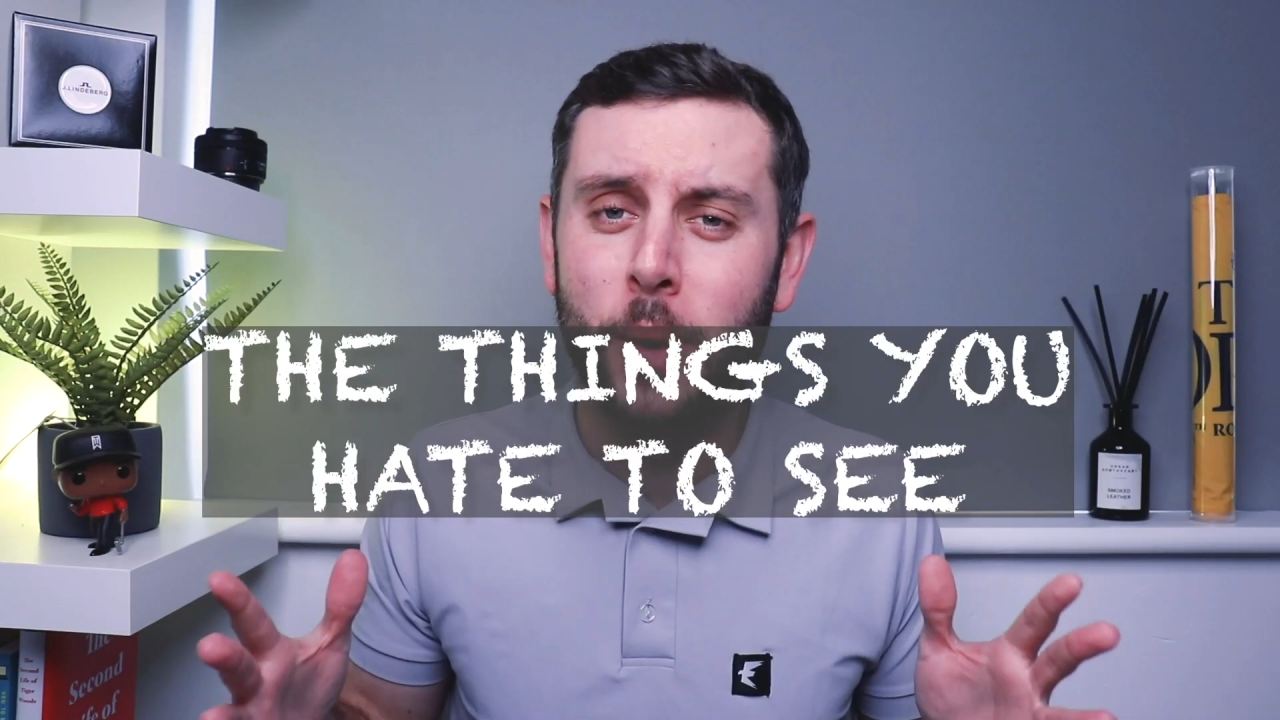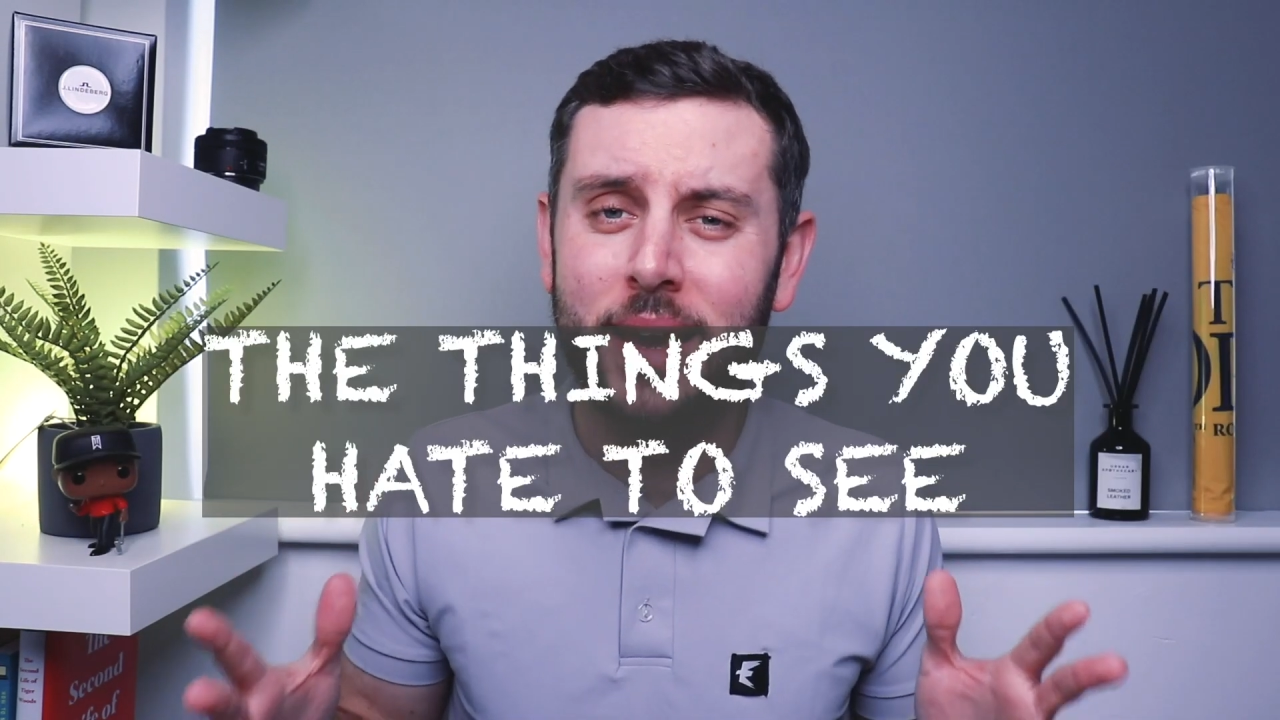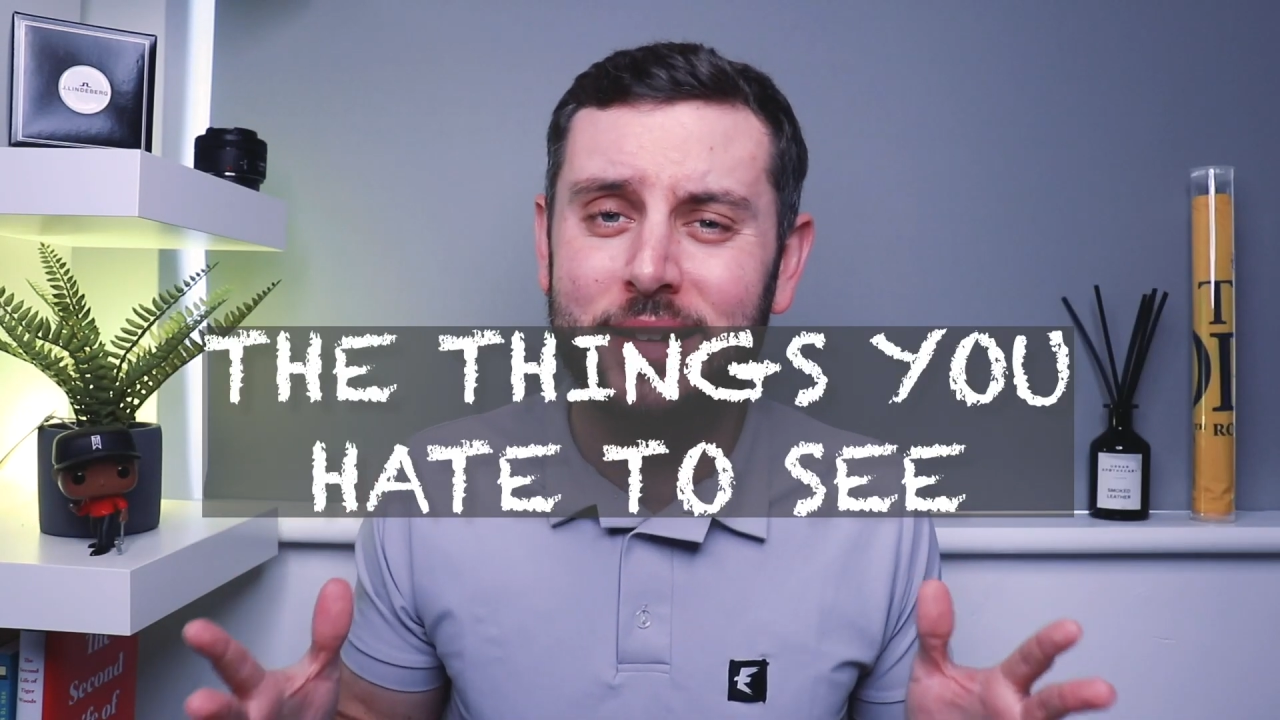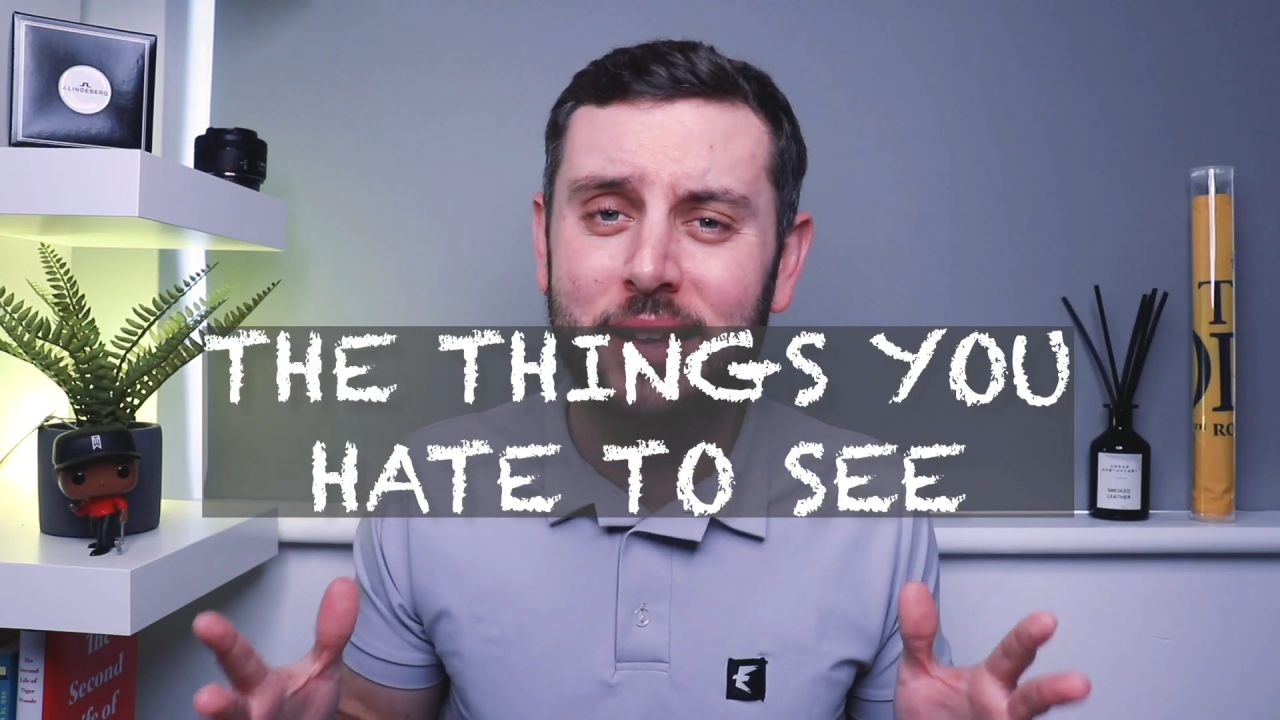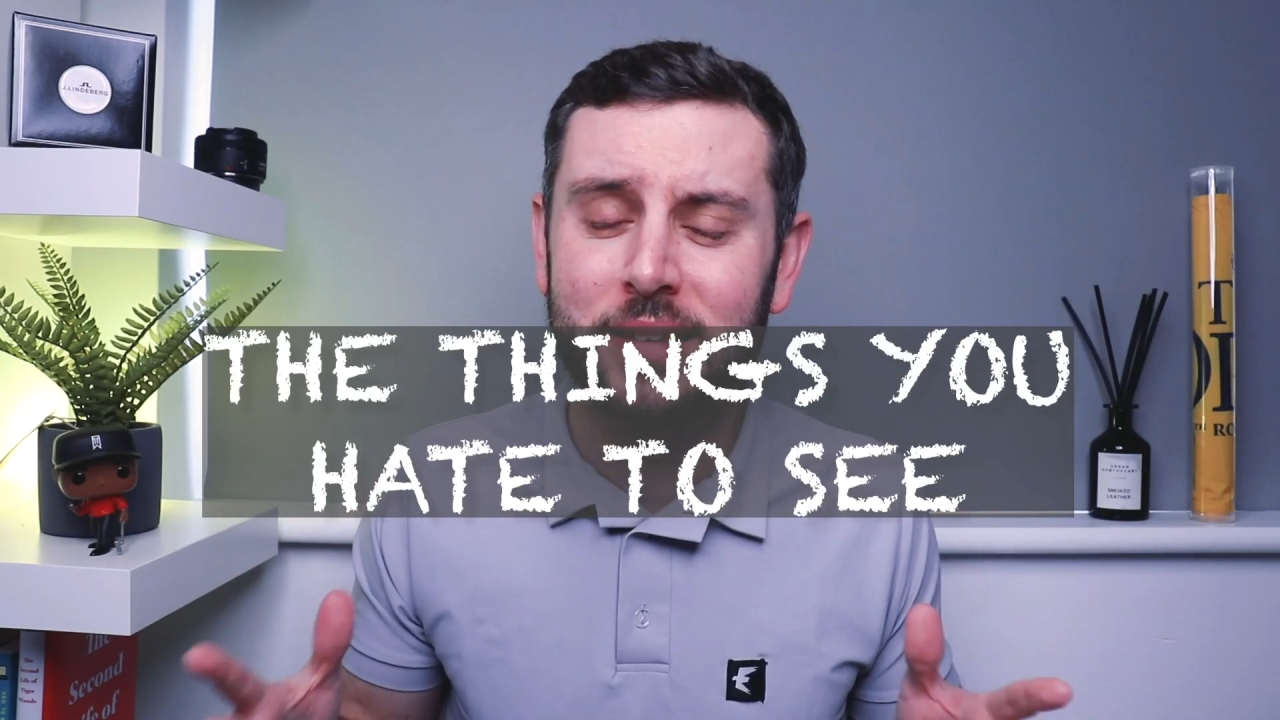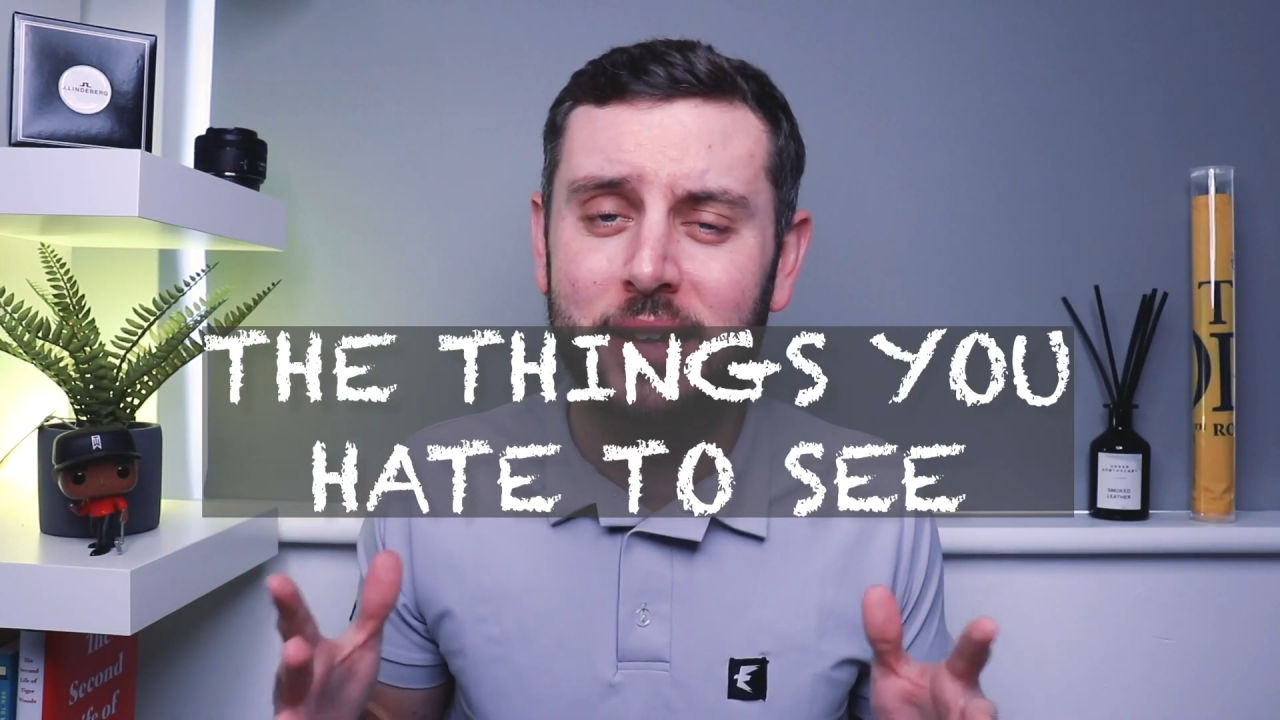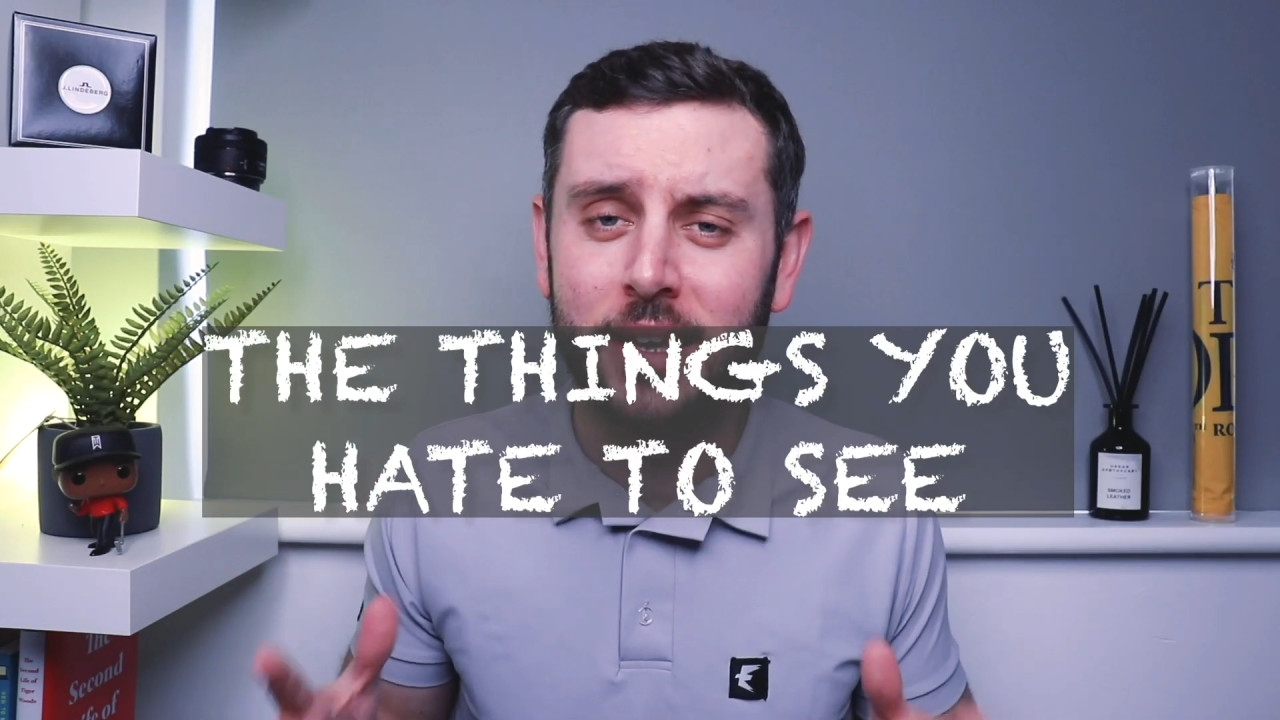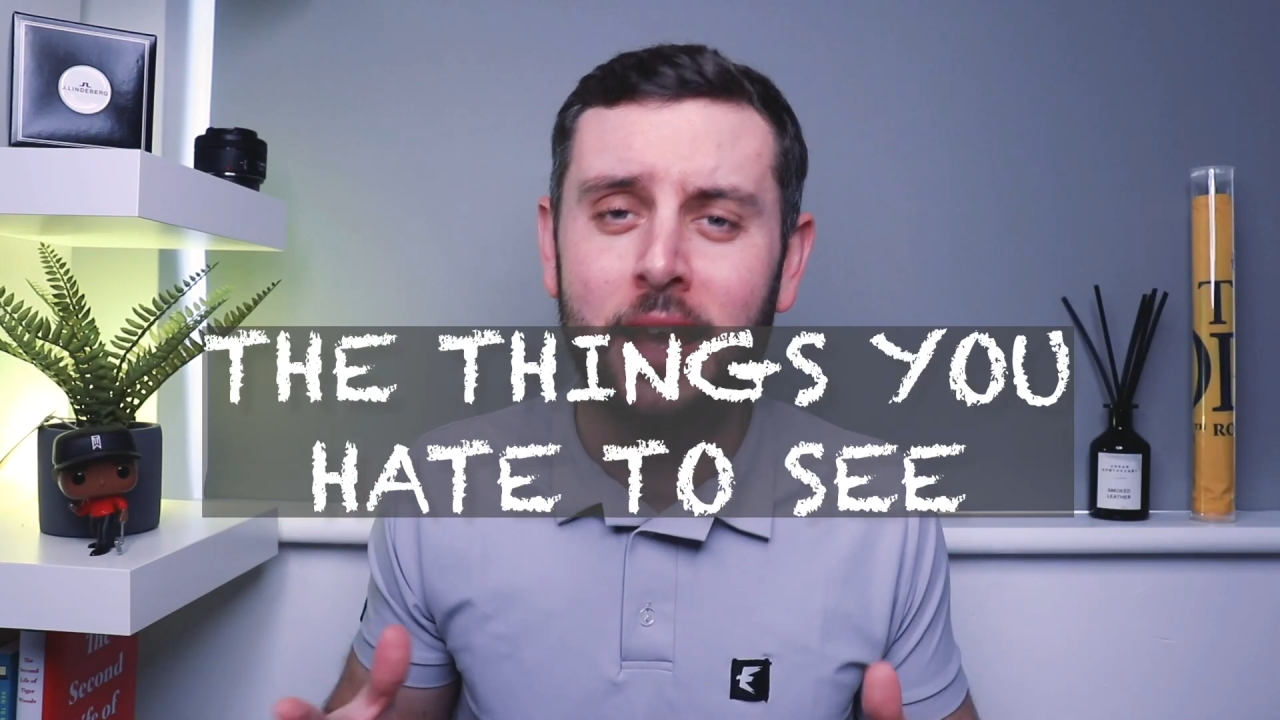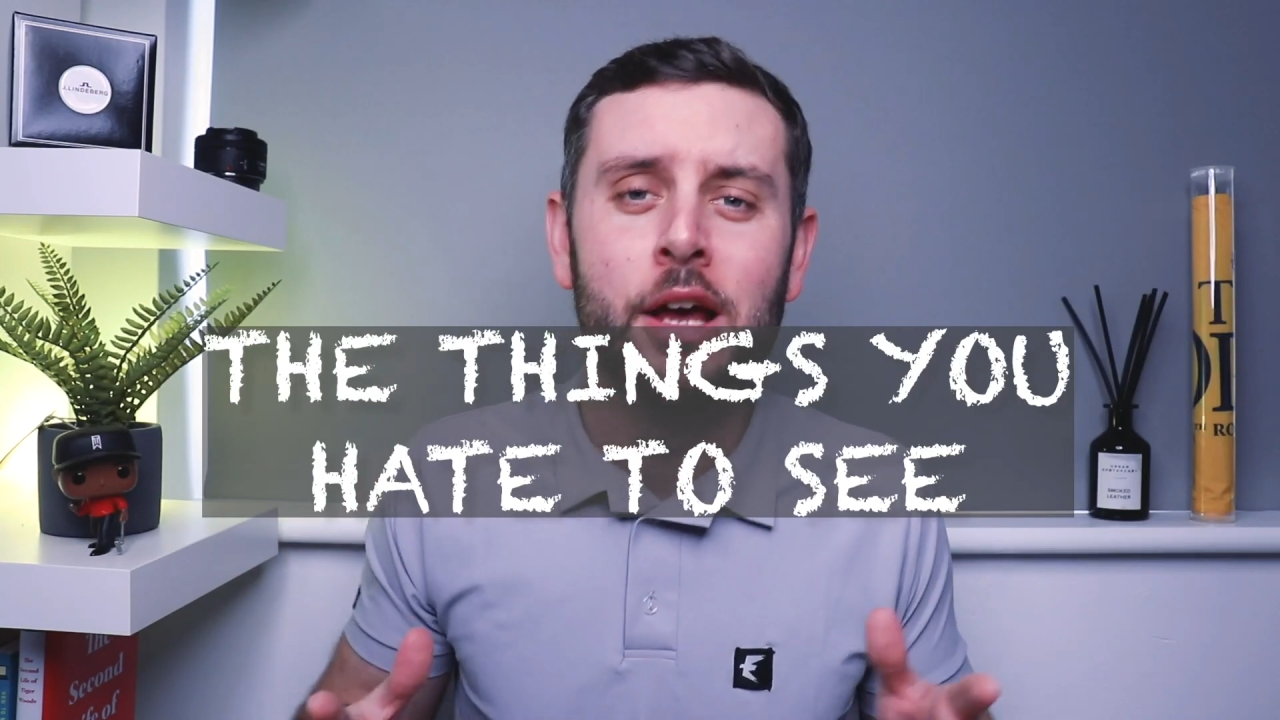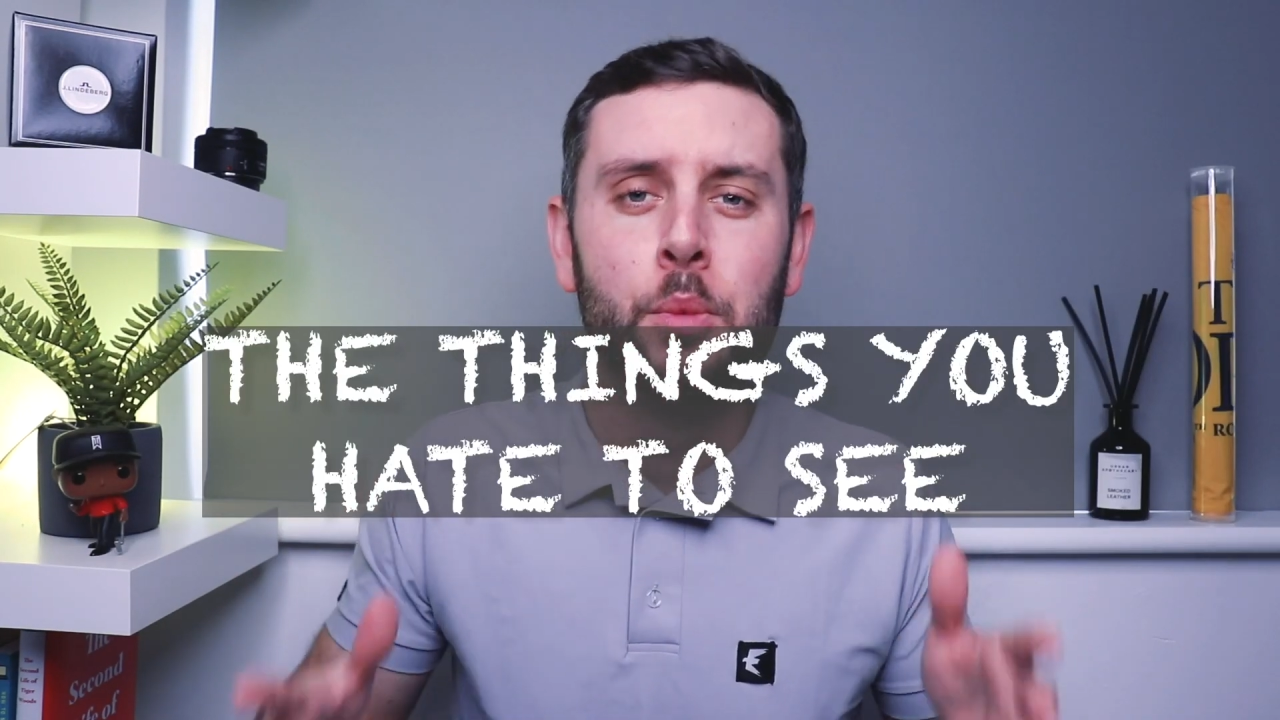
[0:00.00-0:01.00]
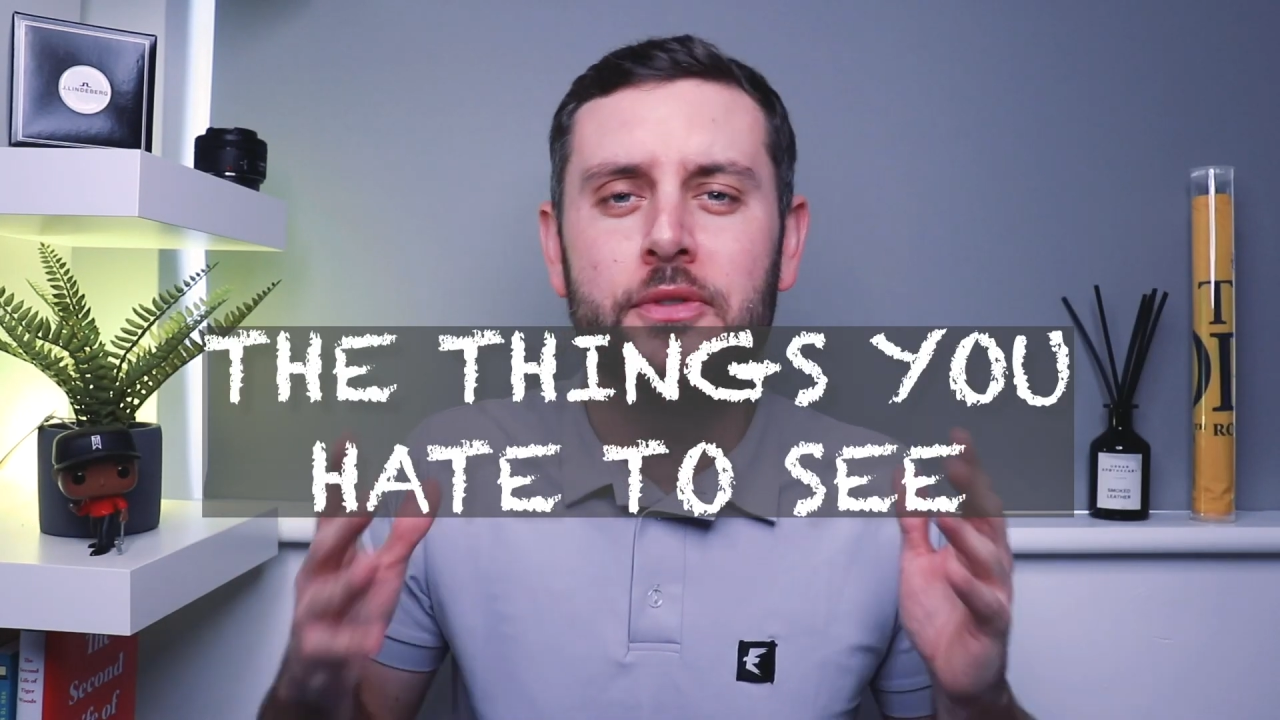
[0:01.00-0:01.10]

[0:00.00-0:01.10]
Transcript: hate to see,